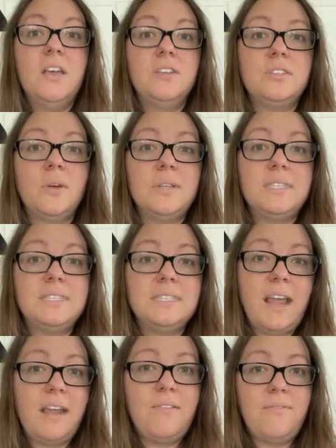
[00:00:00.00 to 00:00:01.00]
So
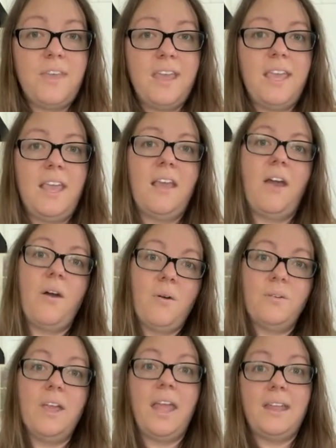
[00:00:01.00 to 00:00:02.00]
instead of thinking, oh,
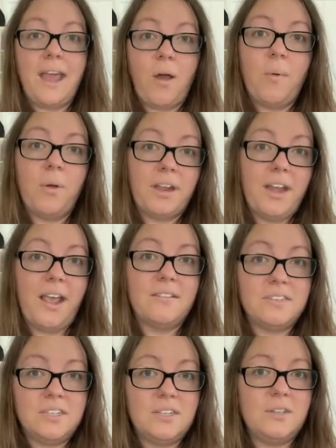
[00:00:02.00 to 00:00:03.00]
okay, now we're gonna have
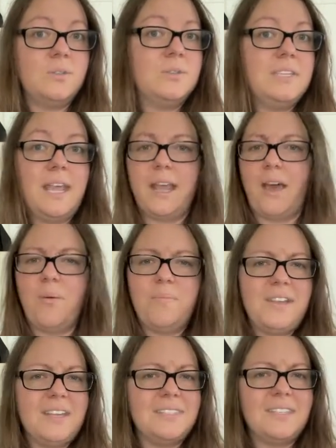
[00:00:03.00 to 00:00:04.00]
to do takeout
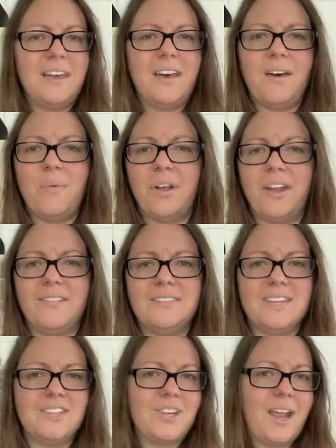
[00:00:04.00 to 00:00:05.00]
pizza, we're gonna have to
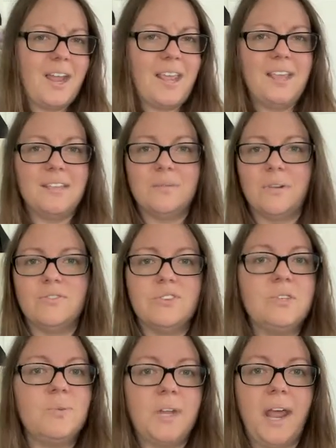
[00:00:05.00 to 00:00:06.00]
get Chinese, we're gonna have to
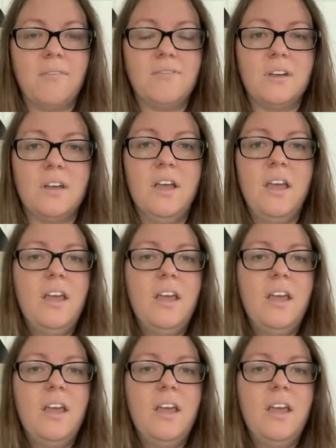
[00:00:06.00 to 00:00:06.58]
do whatever,